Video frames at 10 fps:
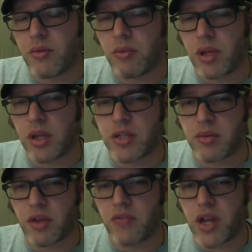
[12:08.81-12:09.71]
but lights I mean
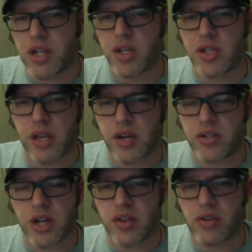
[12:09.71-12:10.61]
like flashlights,
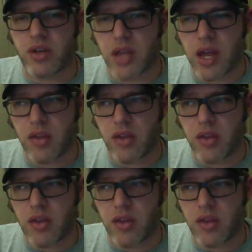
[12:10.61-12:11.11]
lanterns, anything like that,